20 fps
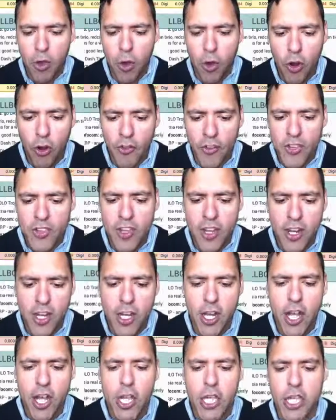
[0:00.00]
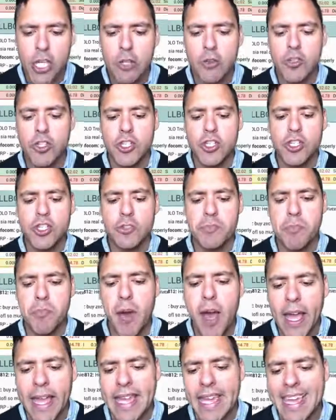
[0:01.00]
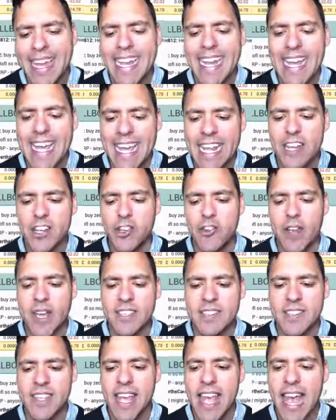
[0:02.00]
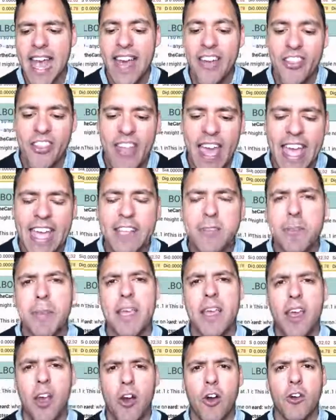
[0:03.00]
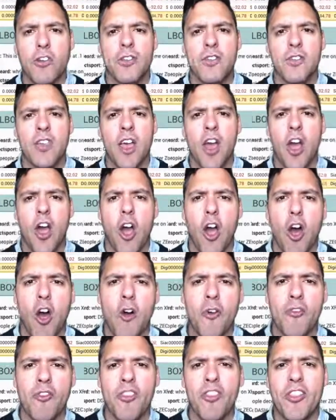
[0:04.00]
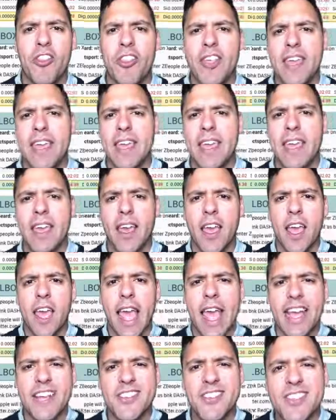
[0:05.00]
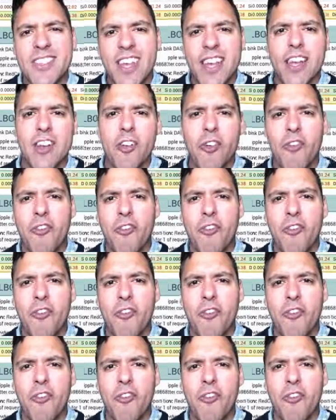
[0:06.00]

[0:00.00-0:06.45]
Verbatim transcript: all of a sudden a huge spike in interest. And that is because of the external